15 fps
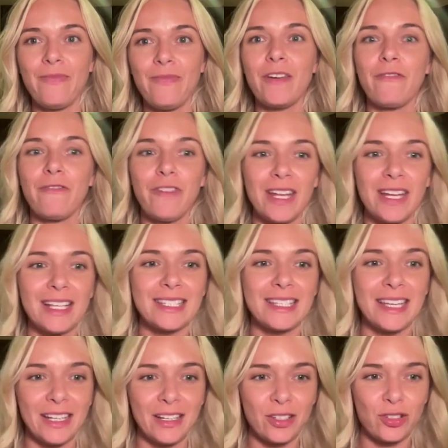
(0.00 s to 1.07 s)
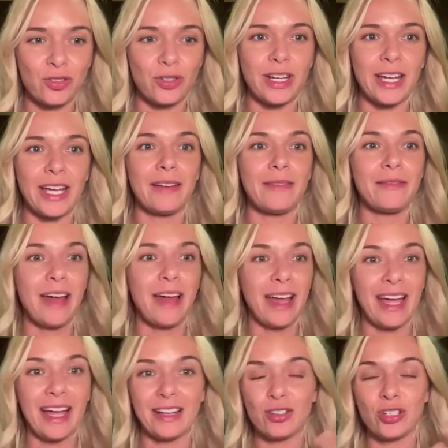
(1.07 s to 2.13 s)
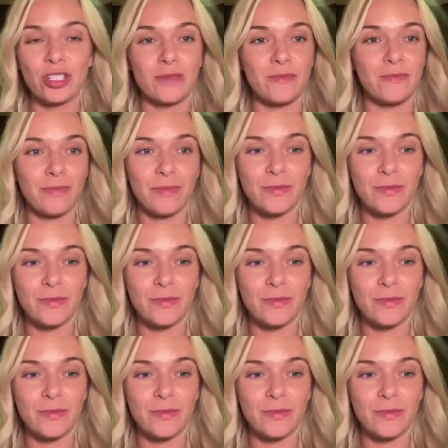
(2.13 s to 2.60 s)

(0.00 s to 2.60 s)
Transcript: the fitness industry and just